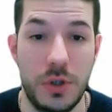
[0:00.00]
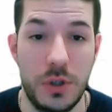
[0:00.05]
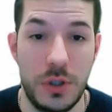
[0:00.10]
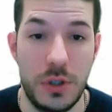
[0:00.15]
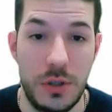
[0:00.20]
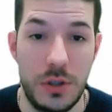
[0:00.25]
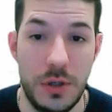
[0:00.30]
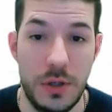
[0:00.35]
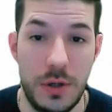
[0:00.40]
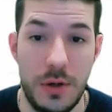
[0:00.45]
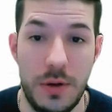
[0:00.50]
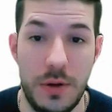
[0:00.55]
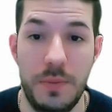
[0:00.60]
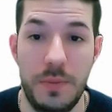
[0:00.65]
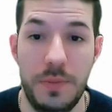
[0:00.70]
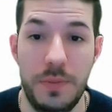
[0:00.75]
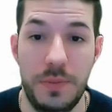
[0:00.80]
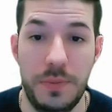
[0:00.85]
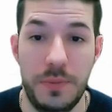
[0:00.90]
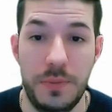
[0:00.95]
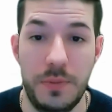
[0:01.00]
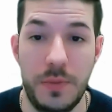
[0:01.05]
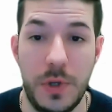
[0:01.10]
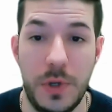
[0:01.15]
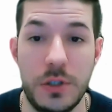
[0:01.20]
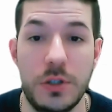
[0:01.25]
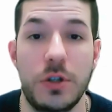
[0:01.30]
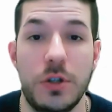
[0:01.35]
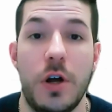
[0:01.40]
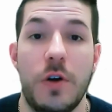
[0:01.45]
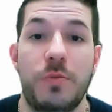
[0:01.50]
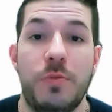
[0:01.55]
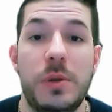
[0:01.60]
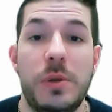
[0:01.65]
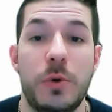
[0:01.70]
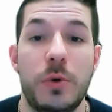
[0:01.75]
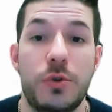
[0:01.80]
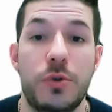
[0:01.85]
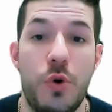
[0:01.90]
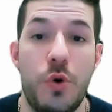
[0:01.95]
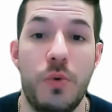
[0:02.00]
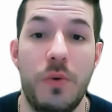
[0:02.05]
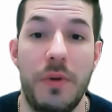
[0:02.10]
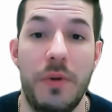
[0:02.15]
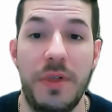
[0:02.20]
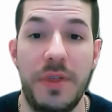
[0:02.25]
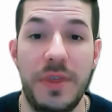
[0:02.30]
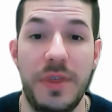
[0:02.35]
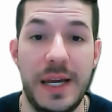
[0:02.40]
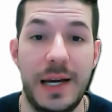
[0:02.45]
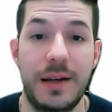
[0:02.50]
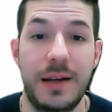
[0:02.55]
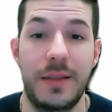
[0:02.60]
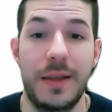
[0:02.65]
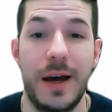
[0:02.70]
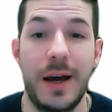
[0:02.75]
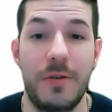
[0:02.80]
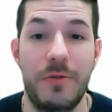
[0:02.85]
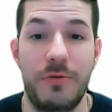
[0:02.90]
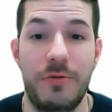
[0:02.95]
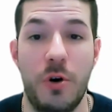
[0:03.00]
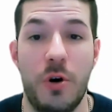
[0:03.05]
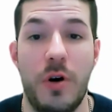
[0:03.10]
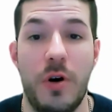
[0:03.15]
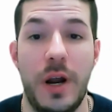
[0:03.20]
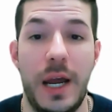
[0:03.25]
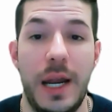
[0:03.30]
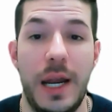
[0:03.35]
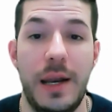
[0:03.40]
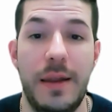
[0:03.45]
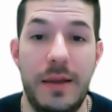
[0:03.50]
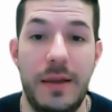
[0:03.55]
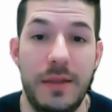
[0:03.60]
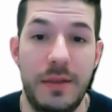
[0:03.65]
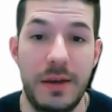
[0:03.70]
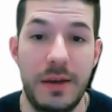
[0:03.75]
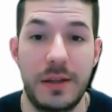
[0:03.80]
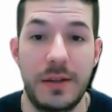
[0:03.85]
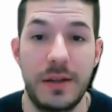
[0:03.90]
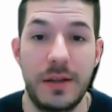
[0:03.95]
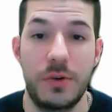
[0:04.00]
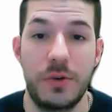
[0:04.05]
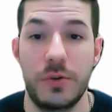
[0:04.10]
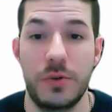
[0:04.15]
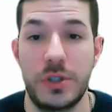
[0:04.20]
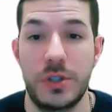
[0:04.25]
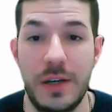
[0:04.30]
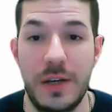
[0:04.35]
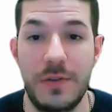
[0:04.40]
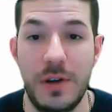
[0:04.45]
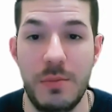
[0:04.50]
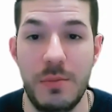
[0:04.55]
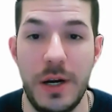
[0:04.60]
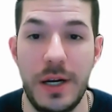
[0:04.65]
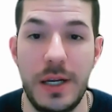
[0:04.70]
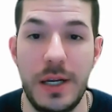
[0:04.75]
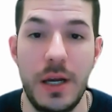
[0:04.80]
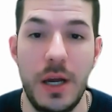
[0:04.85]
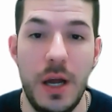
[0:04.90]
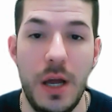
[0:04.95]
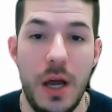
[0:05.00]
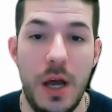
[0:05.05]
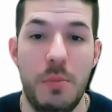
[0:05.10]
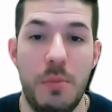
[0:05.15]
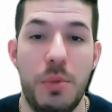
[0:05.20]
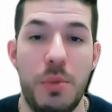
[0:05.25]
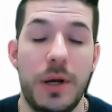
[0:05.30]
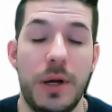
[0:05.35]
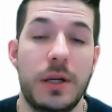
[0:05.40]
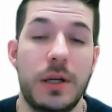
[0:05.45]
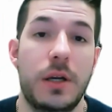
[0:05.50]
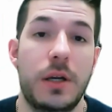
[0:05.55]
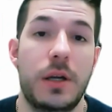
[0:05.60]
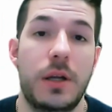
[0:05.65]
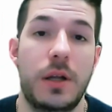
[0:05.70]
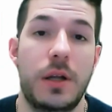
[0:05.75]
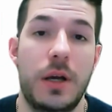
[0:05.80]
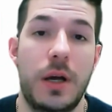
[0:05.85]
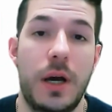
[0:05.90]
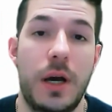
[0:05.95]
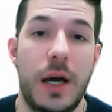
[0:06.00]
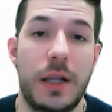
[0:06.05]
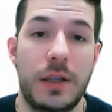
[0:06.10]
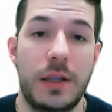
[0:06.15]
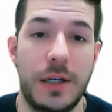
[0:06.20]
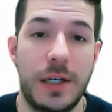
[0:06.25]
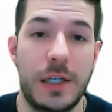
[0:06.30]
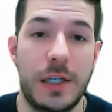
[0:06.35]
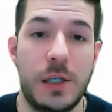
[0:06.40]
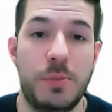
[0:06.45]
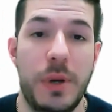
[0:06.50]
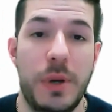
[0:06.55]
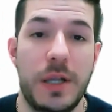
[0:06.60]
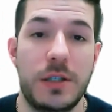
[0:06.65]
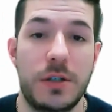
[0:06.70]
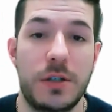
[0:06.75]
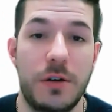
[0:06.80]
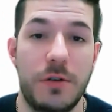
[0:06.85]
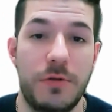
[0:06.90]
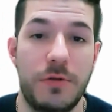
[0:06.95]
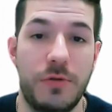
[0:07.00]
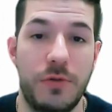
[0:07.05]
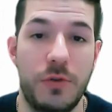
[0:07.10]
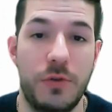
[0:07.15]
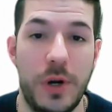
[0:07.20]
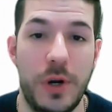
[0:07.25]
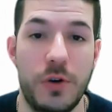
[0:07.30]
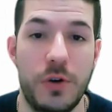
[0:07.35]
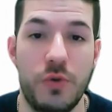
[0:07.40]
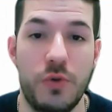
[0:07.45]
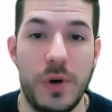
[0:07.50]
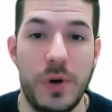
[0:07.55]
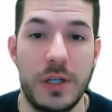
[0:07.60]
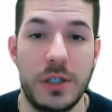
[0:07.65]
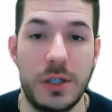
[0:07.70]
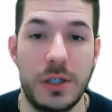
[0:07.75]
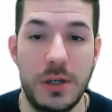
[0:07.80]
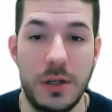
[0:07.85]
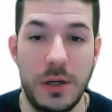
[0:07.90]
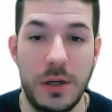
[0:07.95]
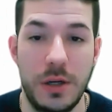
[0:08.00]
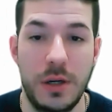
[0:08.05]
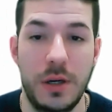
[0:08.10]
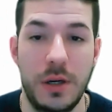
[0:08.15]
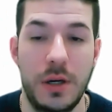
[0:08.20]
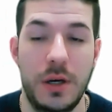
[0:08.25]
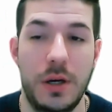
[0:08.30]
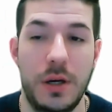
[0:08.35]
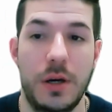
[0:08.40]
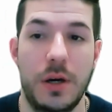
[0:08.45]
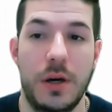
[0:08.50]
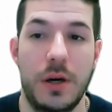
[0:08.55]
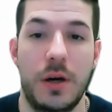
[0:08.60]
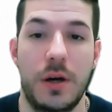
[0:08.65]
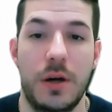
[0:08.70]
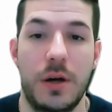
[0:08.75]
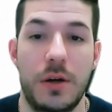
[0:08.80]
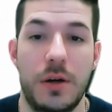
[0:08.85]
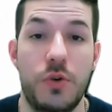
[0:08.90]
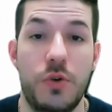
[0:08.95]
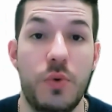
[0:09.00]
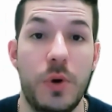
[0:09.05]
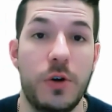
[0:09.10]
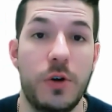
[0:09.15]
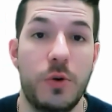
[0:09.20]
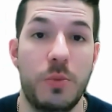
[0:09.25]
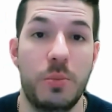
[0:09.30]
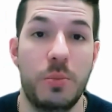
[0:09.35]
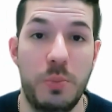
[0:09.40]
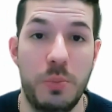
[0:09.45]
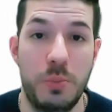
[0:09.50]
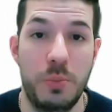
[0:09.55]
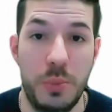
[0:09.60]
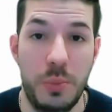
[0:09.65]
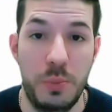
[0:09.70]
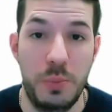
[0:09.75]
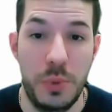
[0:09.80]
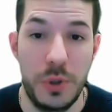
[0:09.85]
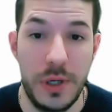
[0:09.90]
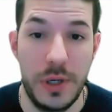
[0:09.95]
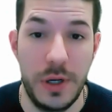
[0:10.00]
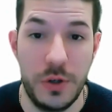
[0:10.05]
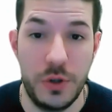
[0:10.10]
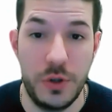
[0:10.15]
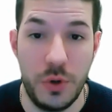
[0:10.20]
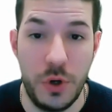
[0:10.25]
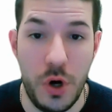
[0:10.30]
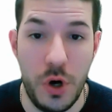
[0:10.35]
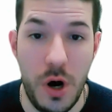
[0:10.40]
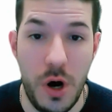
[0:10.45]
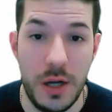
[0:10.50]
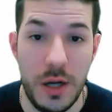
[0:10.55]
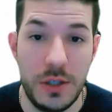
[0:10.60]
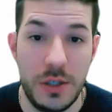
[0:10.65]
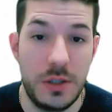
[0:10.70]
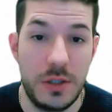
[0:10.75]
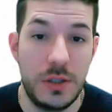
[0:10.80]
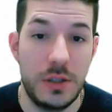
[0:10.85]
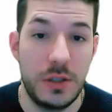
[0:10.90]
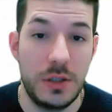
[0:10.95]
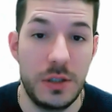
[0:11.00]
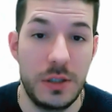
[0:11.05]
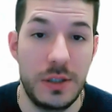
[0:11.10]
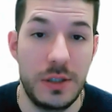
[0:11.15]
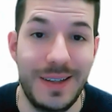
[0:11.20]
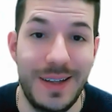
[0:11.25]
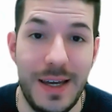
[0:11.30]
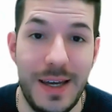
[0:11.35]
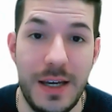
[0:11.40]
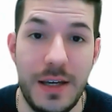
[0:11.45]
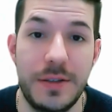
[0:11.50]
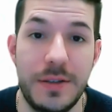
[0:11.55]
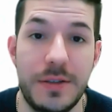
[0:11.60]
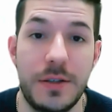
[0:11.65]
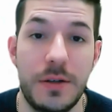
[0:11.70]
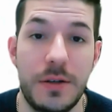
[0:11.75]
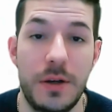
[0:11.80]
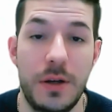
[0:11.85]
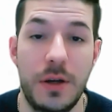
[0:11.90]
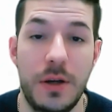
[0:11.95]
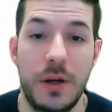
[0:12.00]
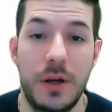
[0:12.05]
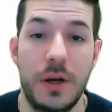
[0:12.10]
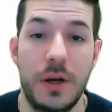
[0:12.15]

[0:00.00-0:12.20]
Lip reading: because a lot of people don't think that far ahead. They think that they're saving money but at the expense of greater risk, greater potential costs, delays.